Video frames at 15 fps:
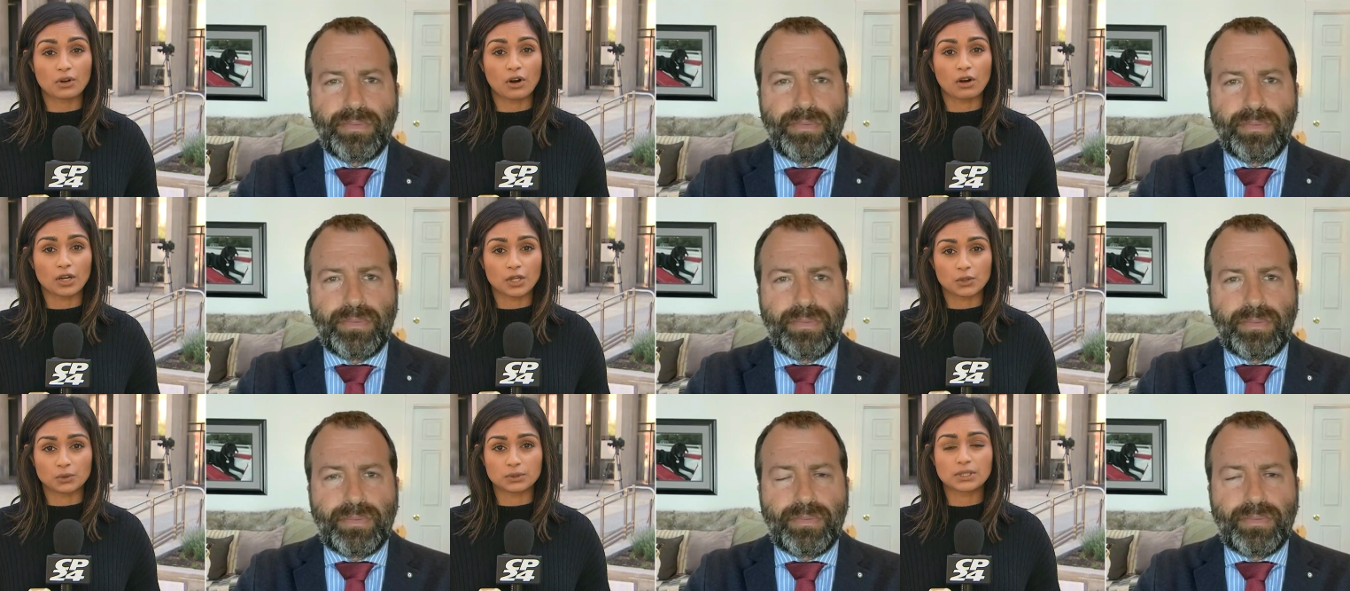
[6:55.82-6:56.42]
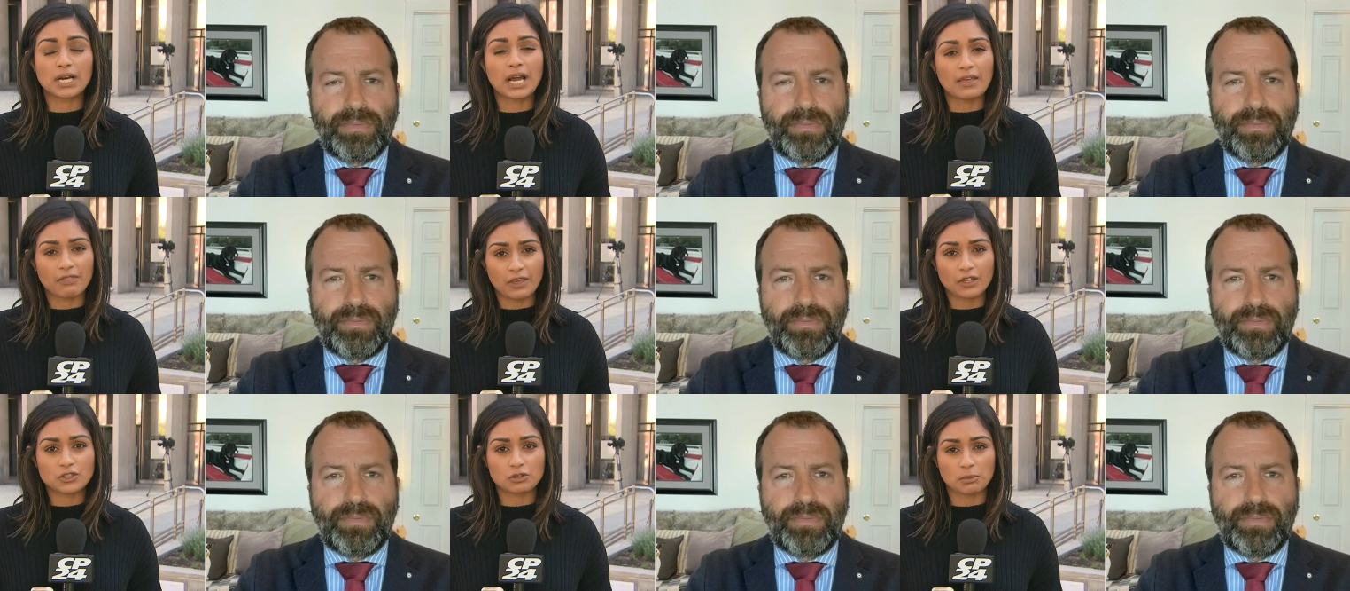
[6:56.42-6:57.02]
Speaker 1: Ari Goldkind,
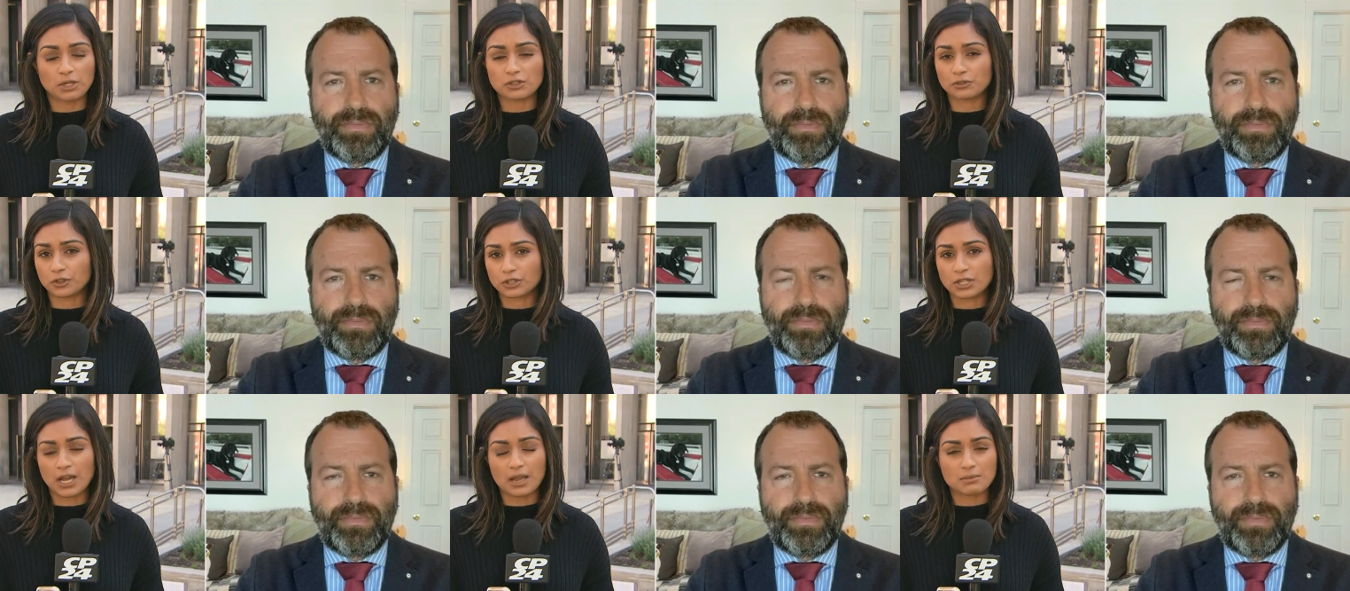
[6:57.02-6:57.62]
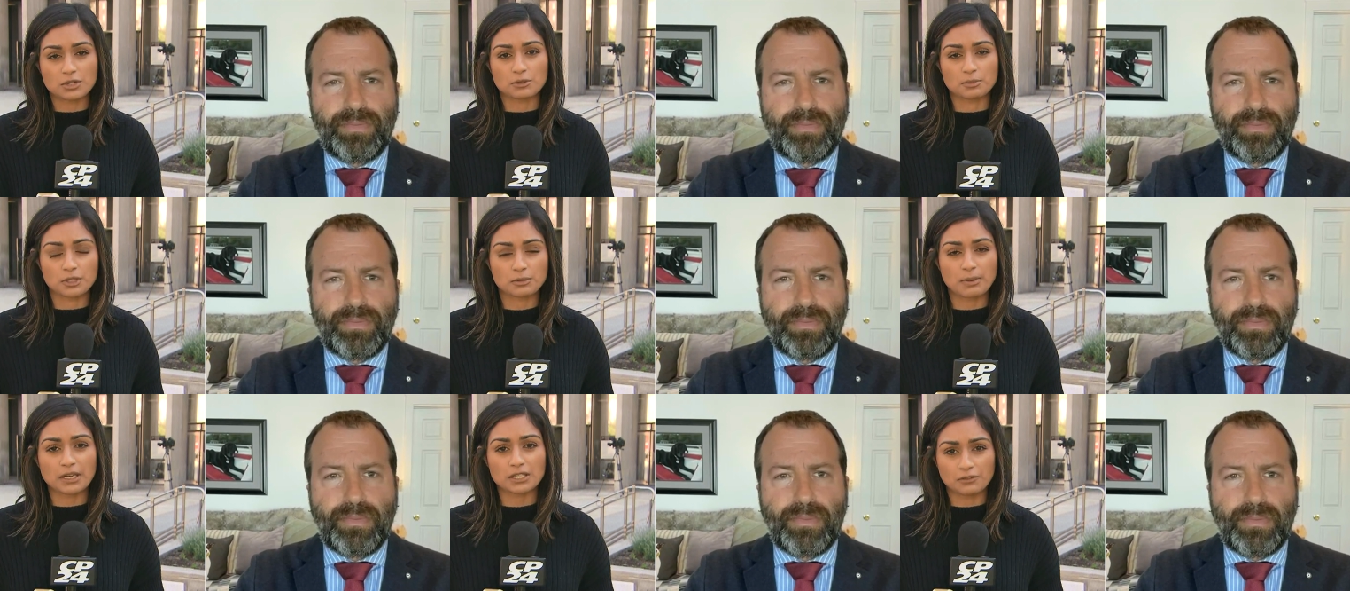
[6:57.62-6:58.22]
thanks so much for your time and your
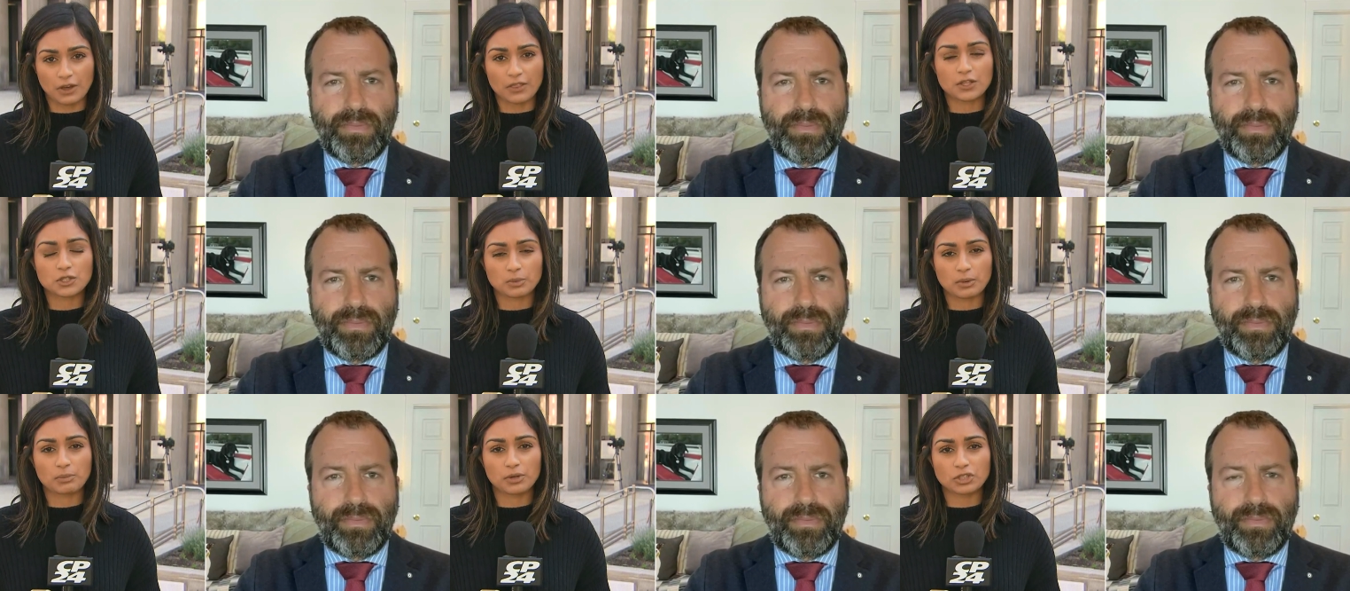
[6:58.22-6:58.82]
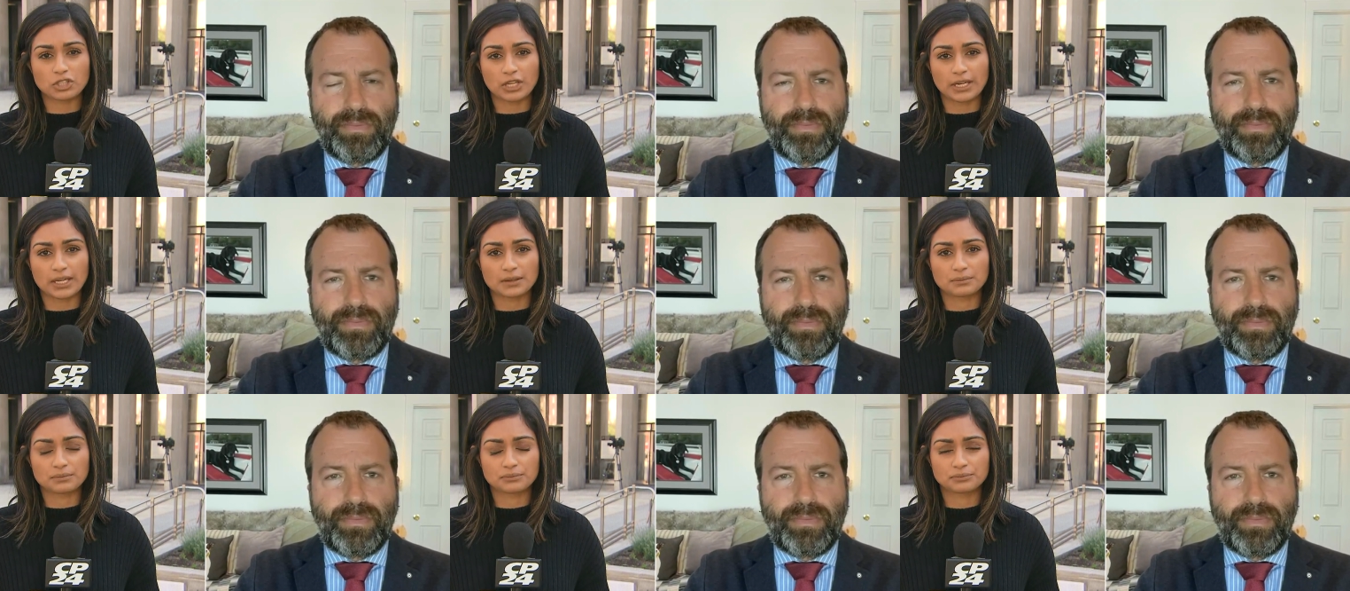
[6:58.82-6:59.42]
perspective on this. We appreciate
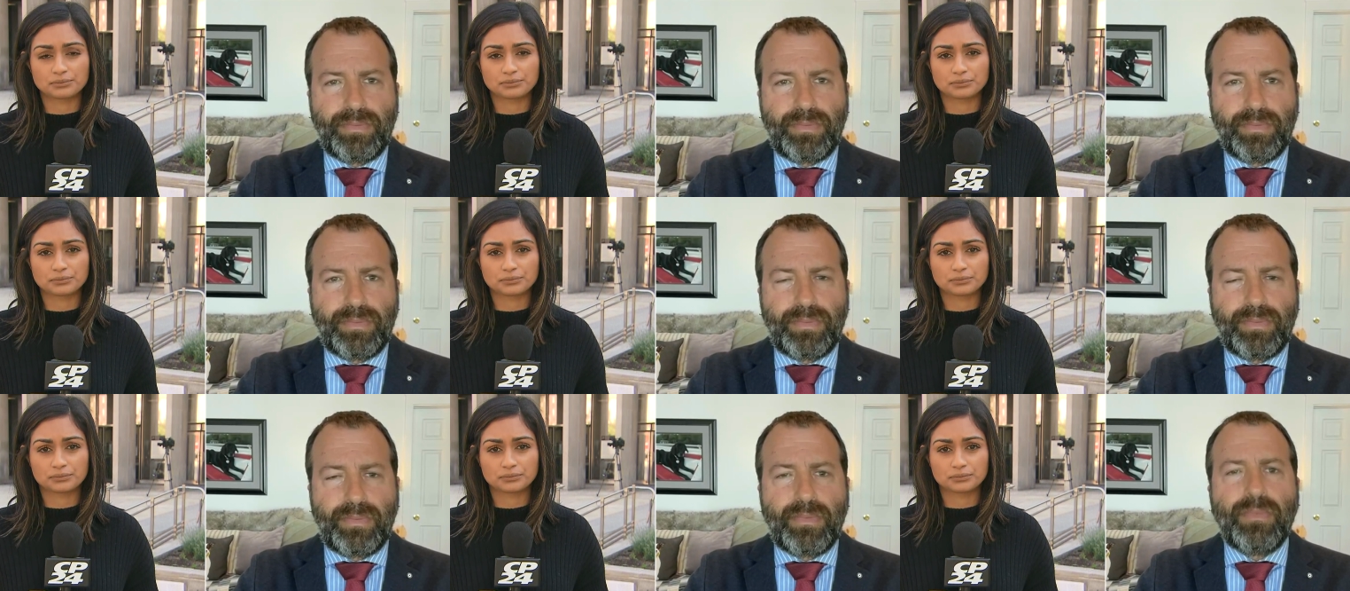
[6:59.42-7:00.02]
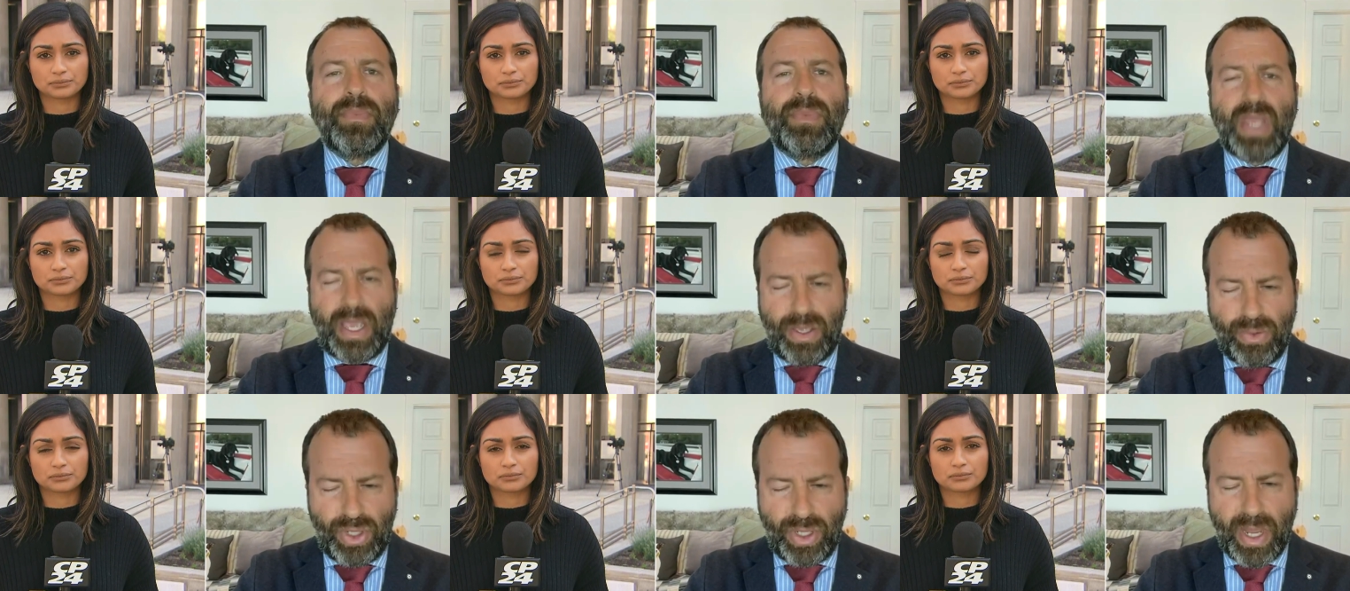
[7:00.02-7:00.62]
it.
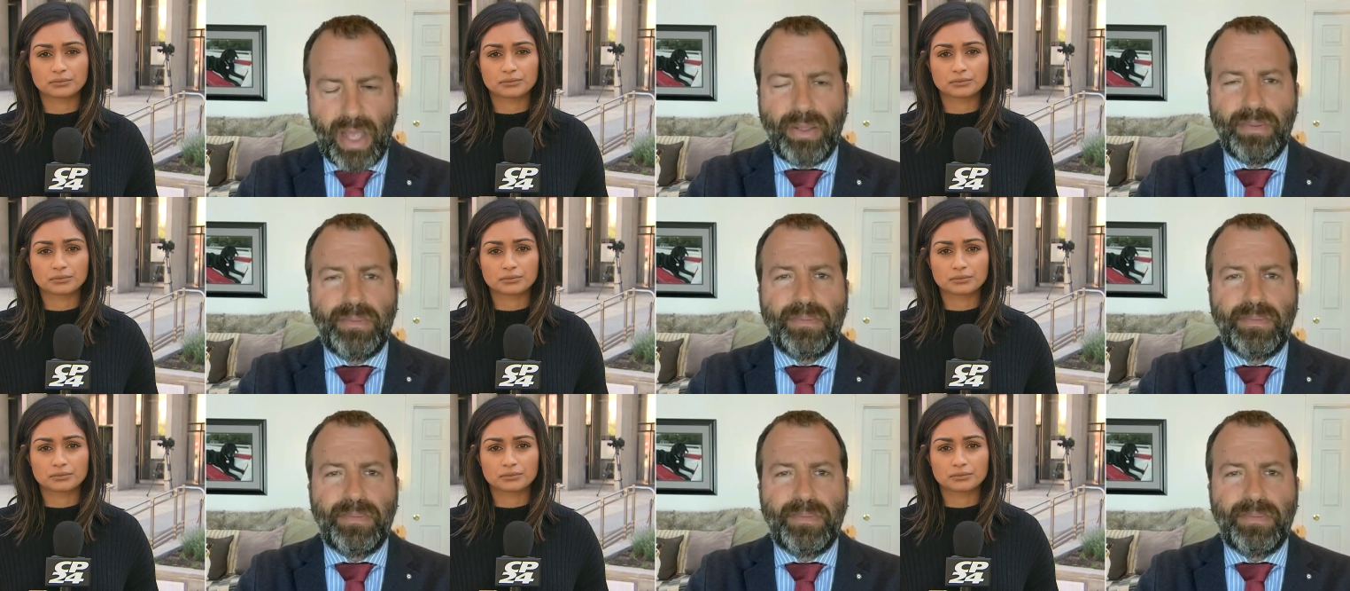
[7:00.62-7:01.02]
Speaker 2: Thank you, Chanel.